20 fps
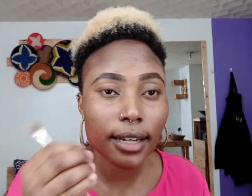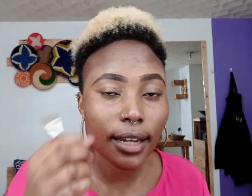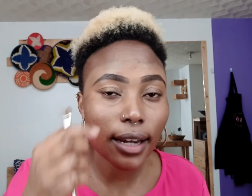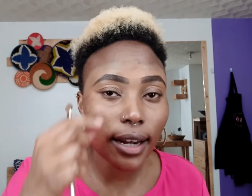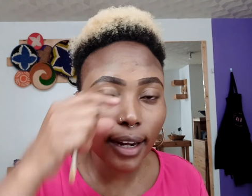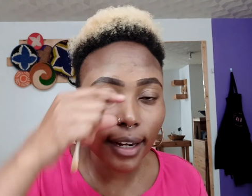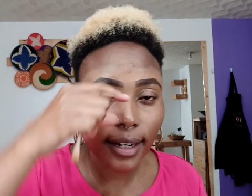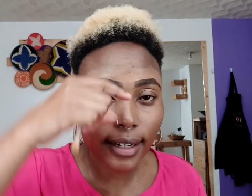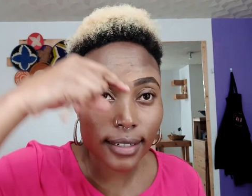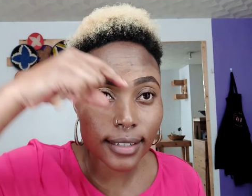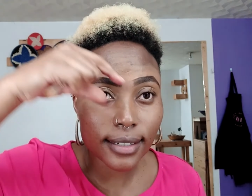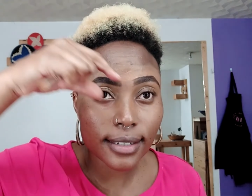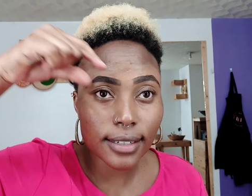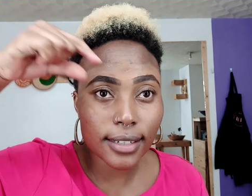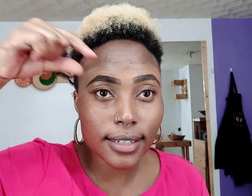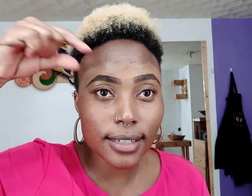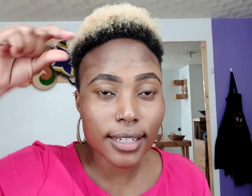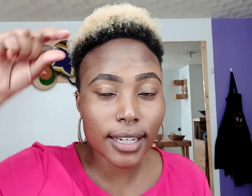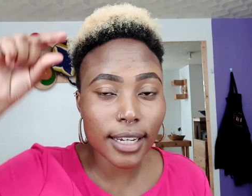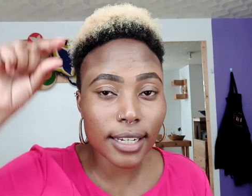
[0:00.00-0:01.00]
kind of
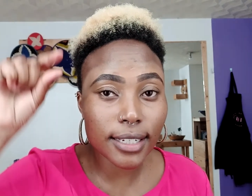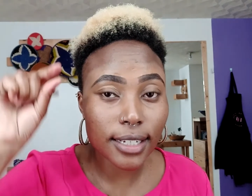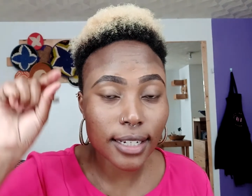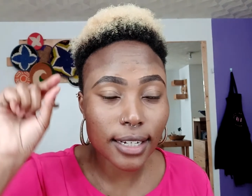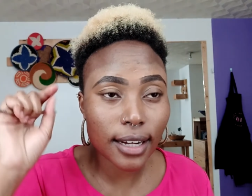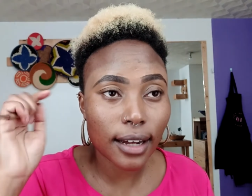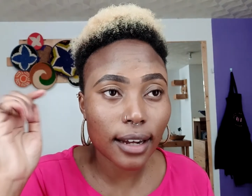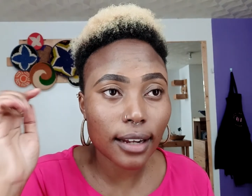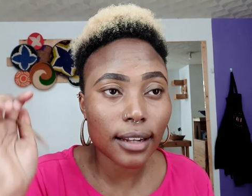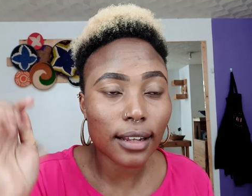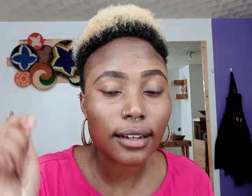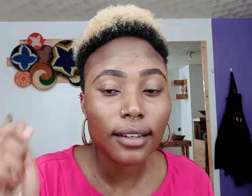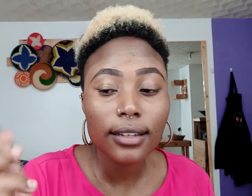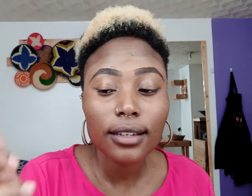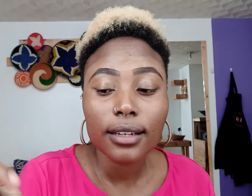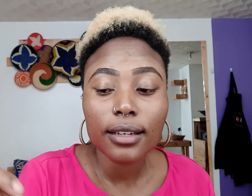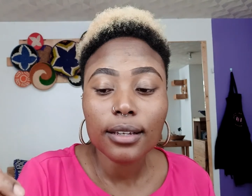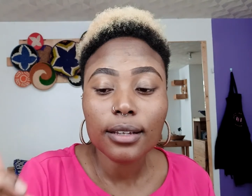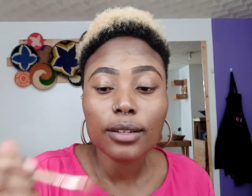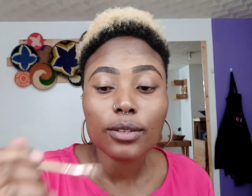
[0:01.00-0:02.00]
start getting color.
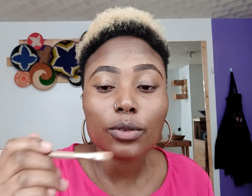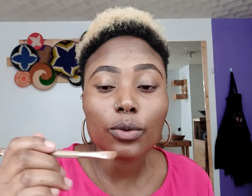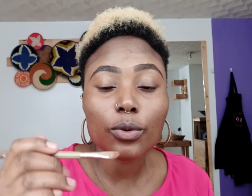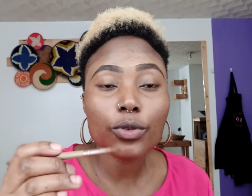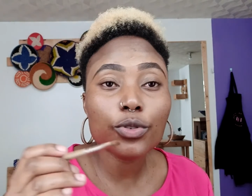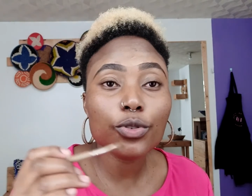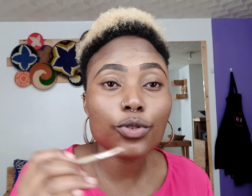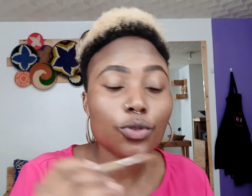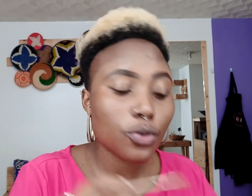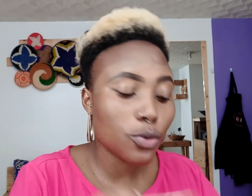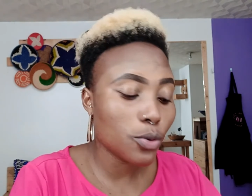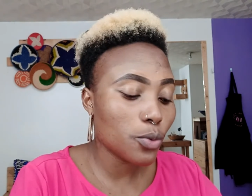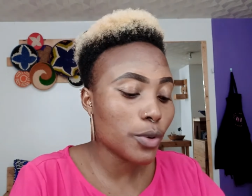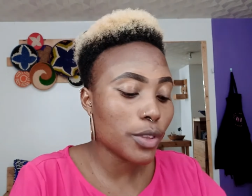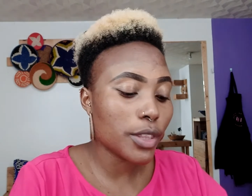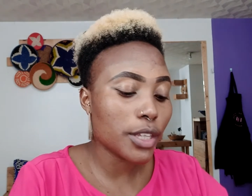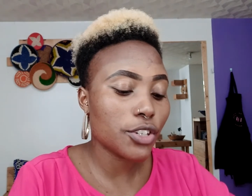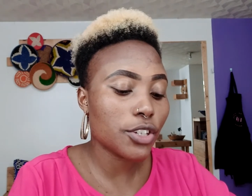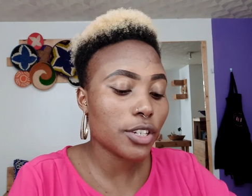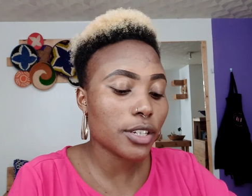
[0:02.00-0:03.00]
So what you do with
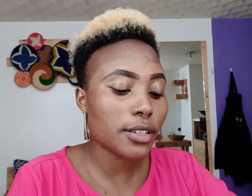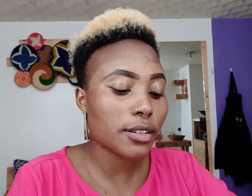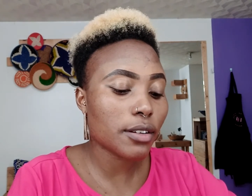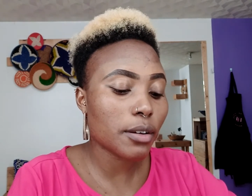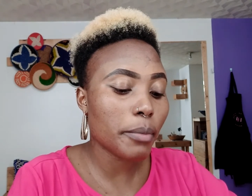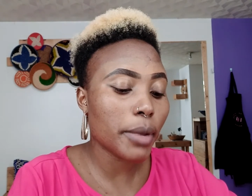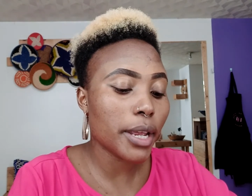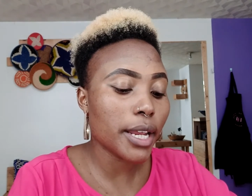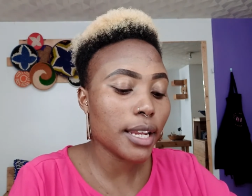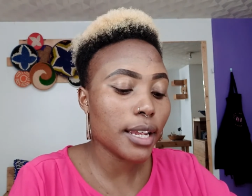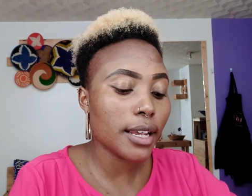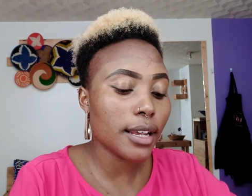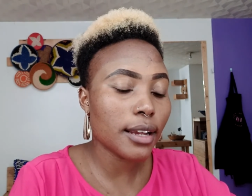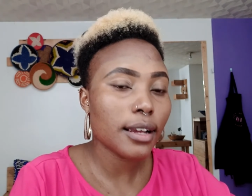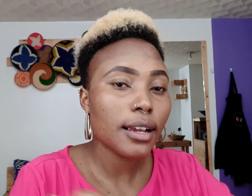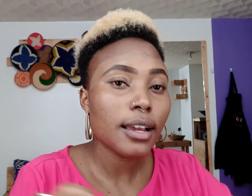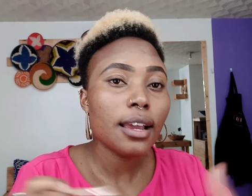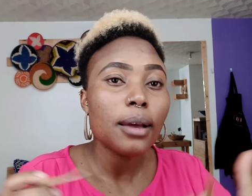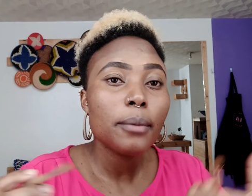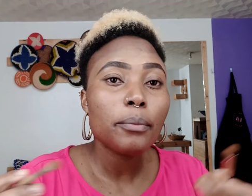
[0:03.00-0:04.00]
the just remaining
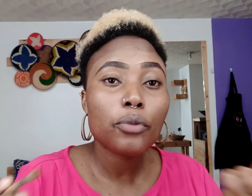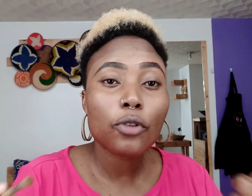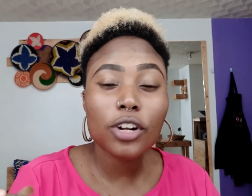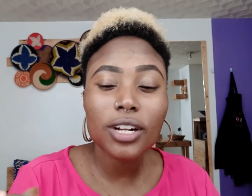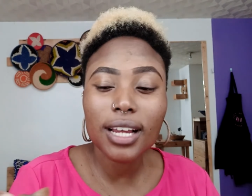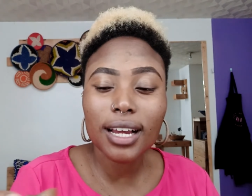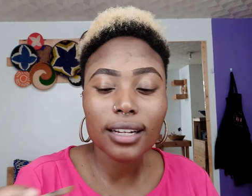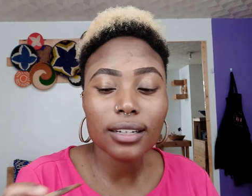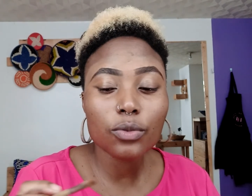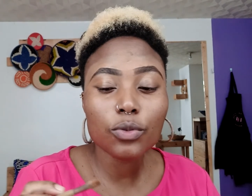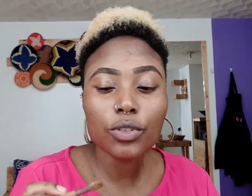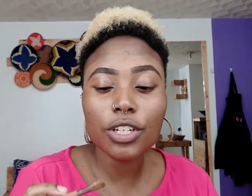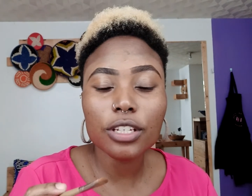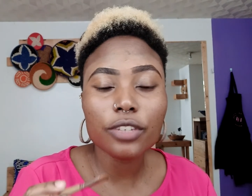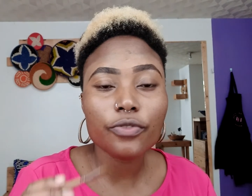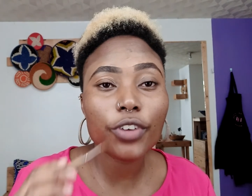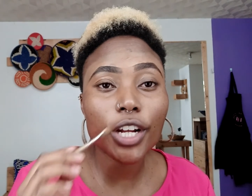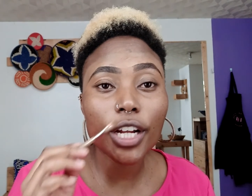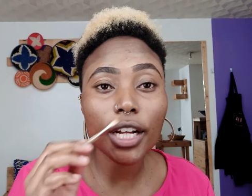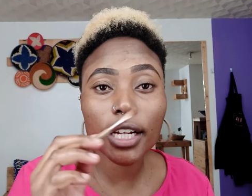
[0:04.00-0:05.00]
product, which is
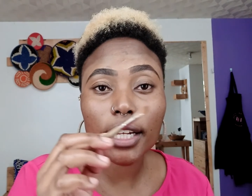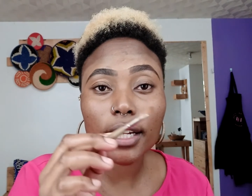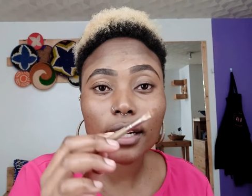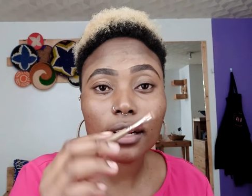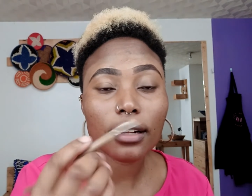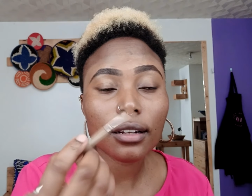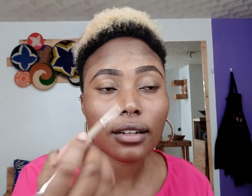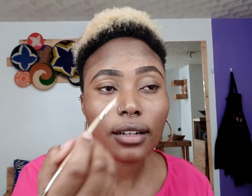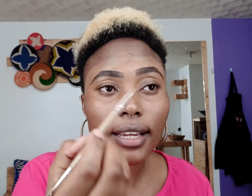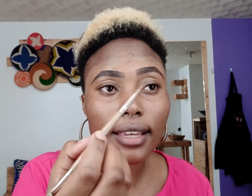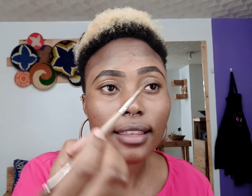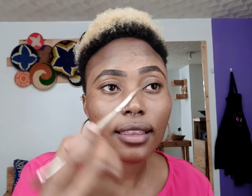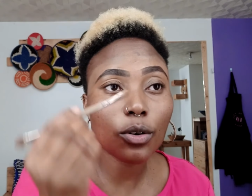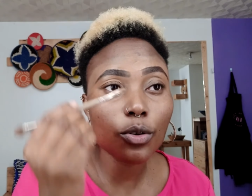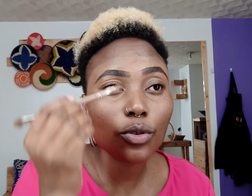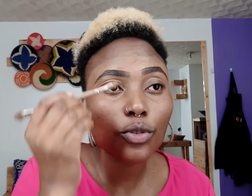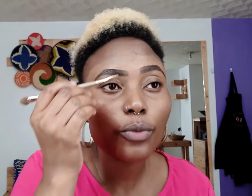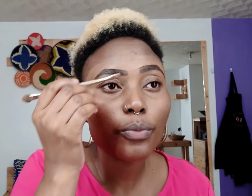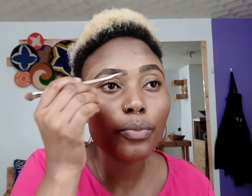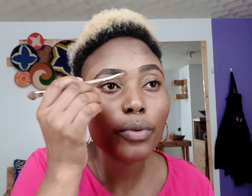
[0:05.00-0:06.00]
very little, either
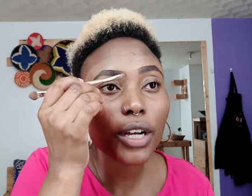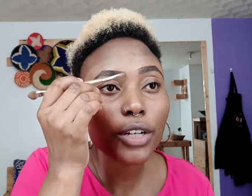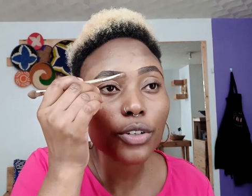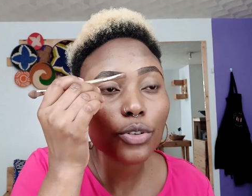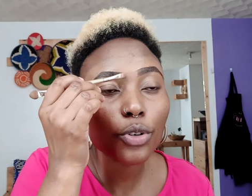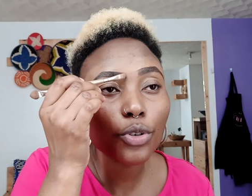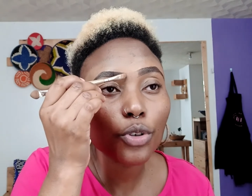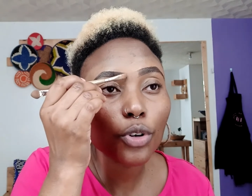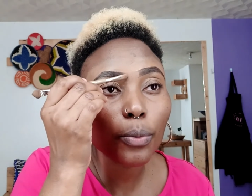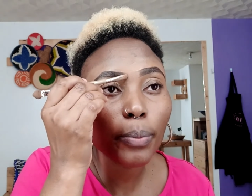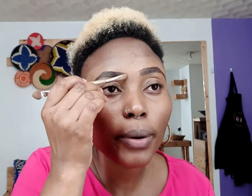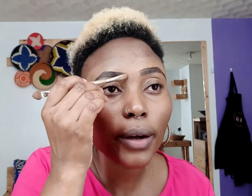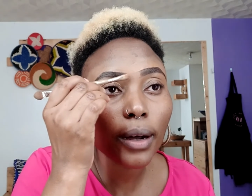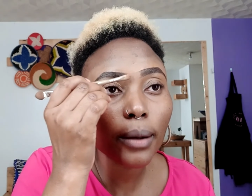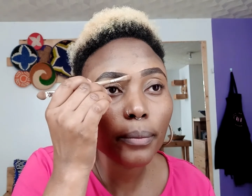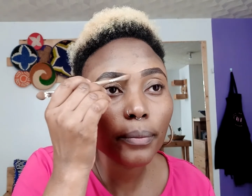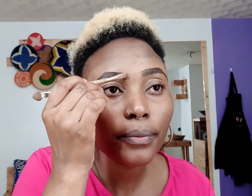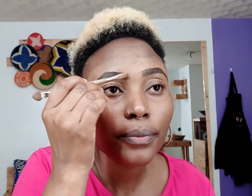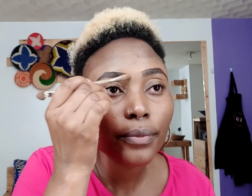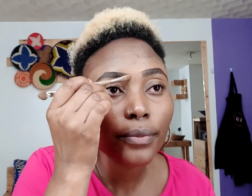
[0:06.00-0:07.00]
on your brush or your
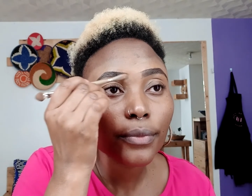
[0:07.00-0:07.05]
palm,